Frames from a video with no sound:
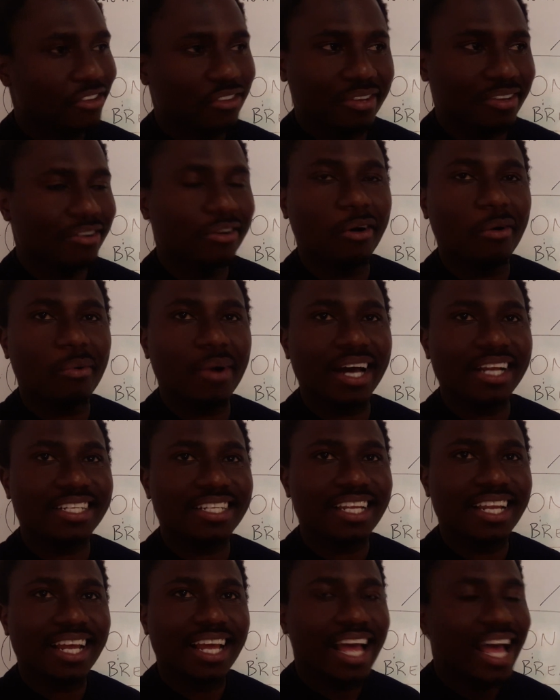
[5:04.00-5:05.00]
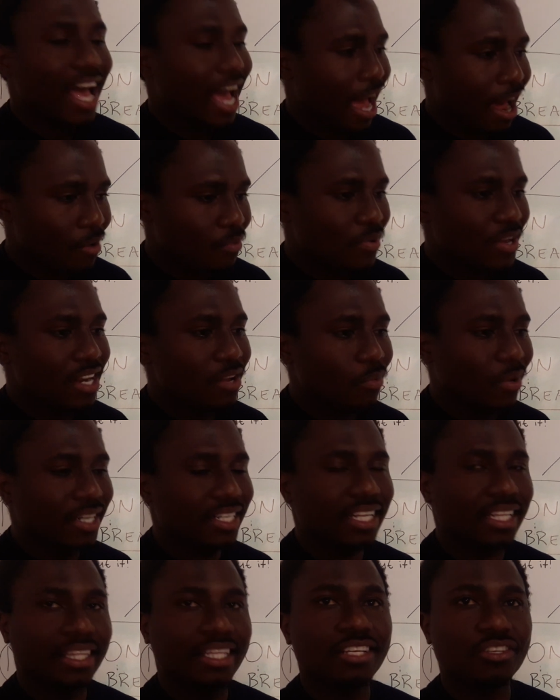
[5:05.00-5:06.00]
You know what, I really
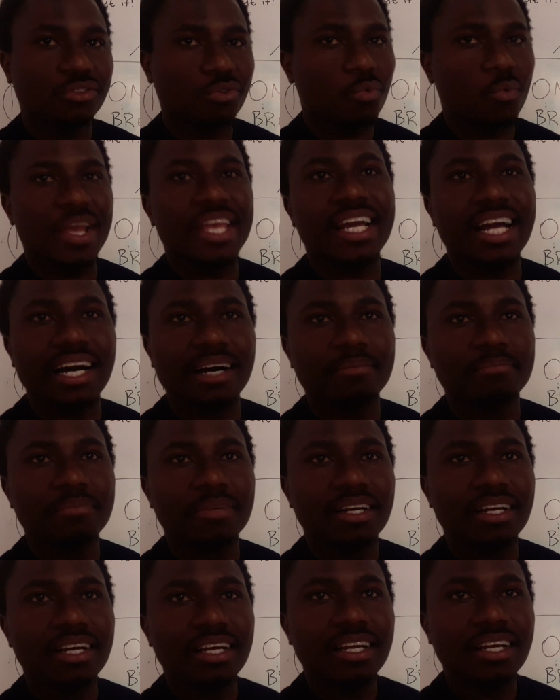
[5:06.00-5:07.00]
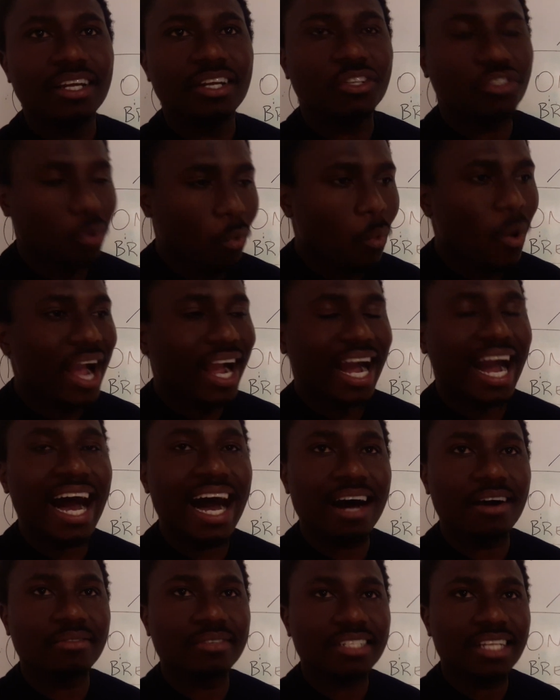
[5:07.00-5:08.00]
wanted this to wake up, to work
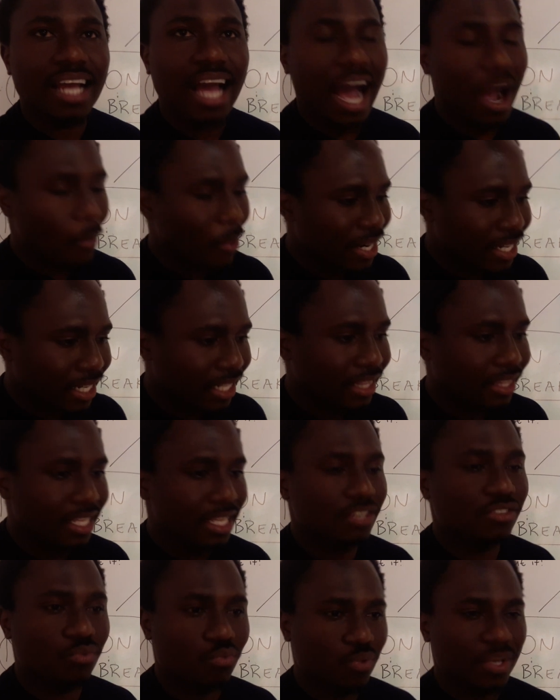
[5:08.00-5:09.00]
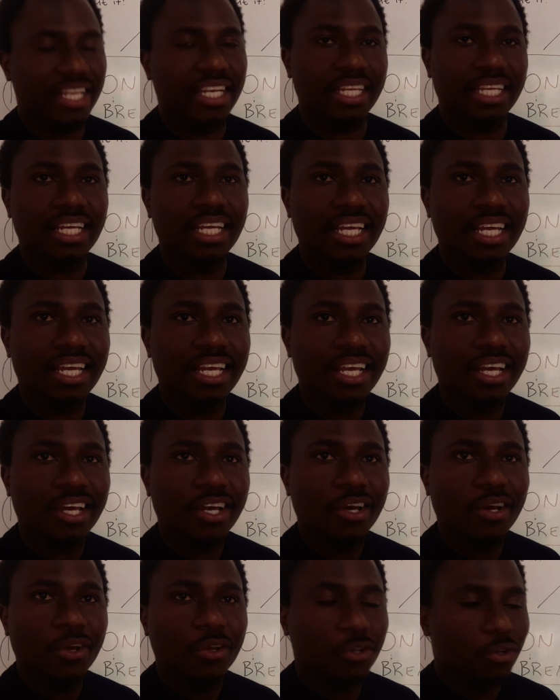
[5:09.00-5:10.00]
out. I wanted this really,
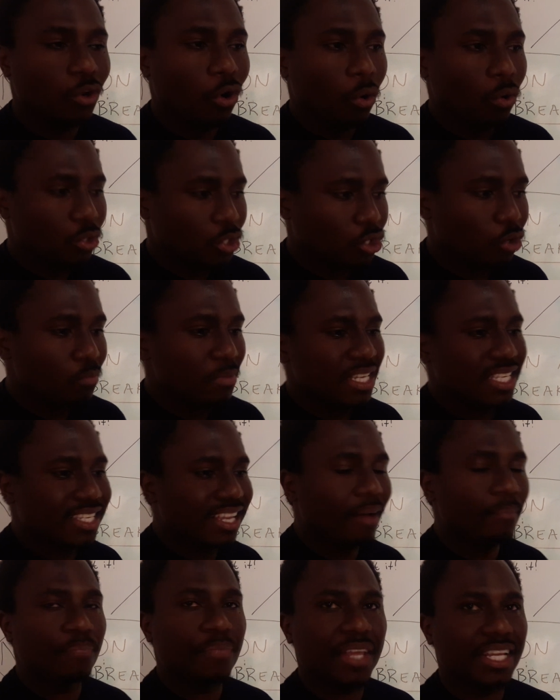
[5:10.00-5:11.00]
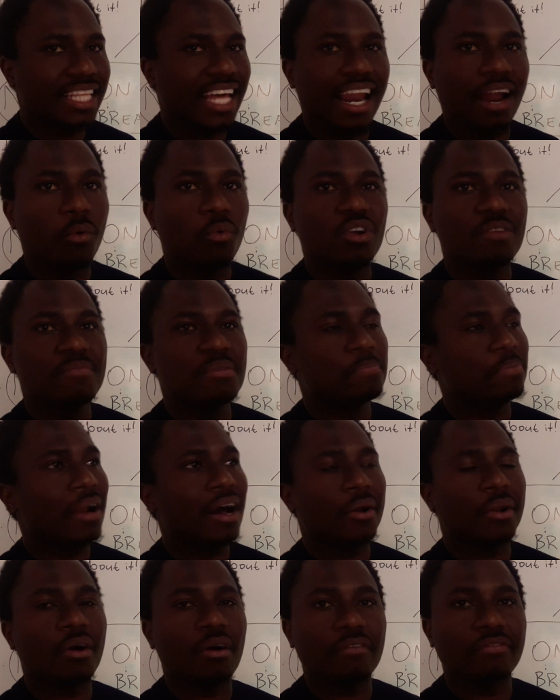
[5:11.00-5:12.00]
to be something that I will be
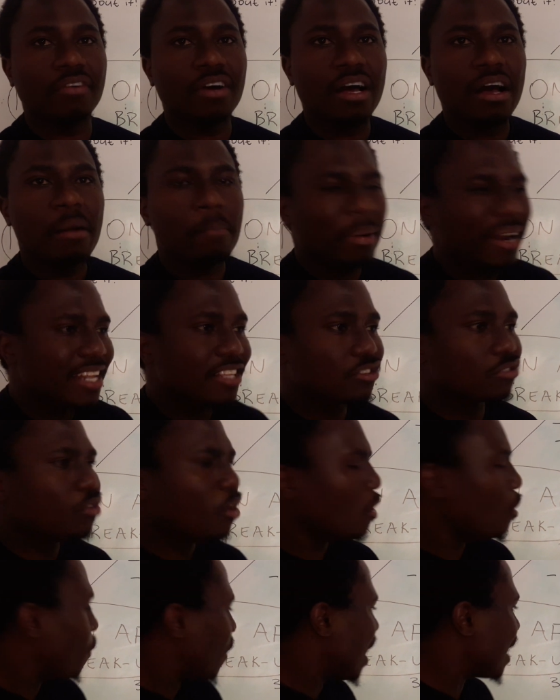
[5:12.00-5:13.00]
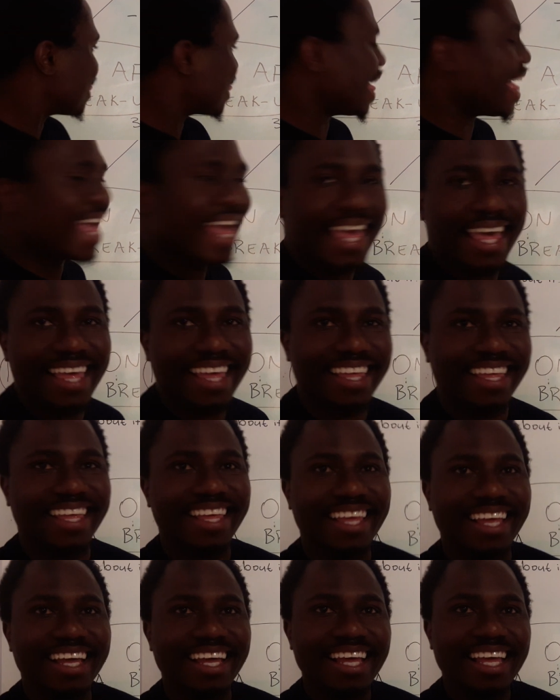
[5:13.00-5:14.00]
proud of. But it's no longer there.